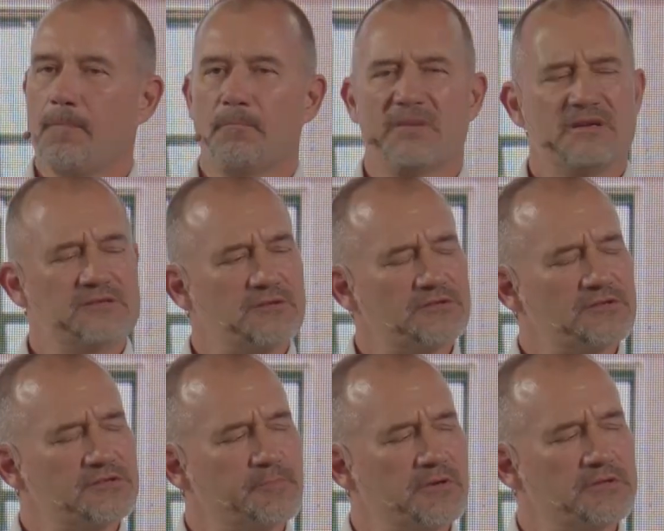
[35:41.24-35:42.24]
but it's also a
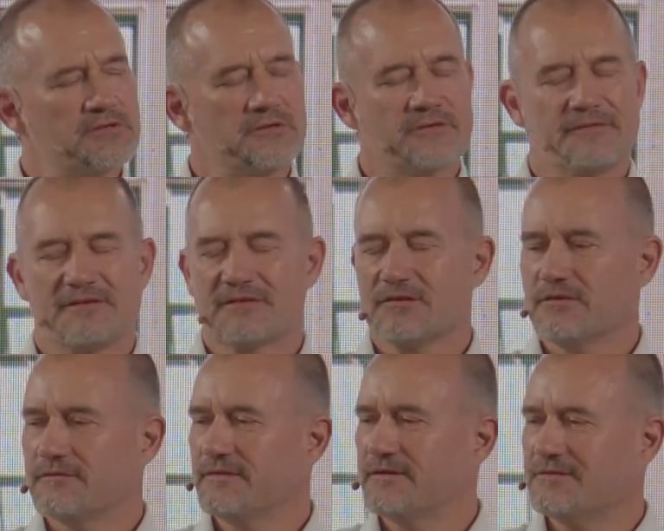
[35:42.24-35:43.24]
sponsor of this
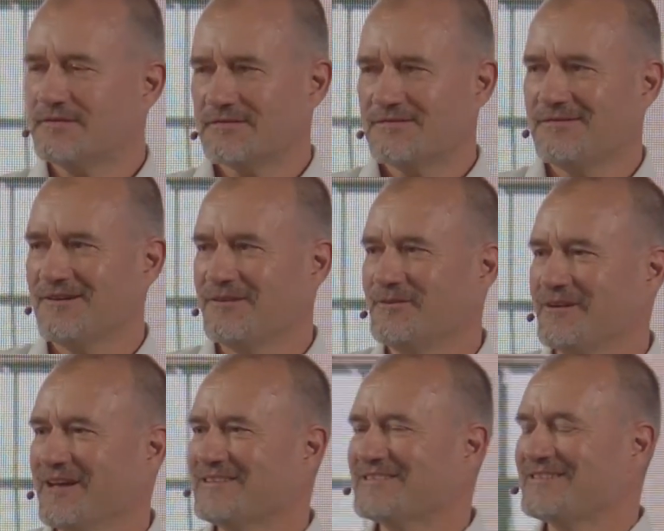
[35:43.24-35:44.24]
conference. Now you
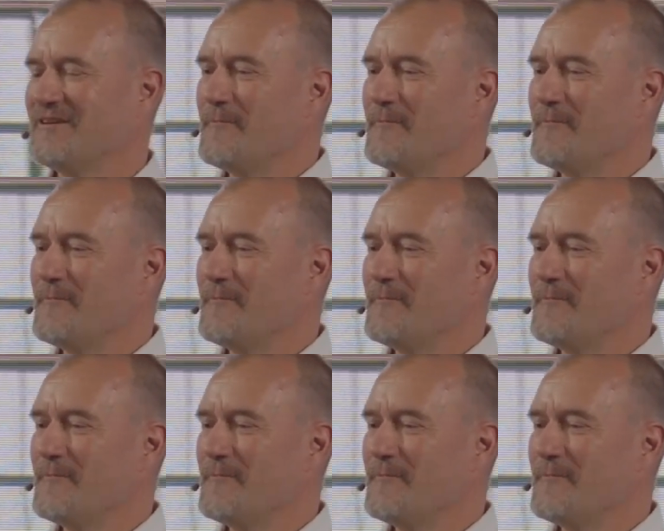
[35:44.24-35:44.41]
guess.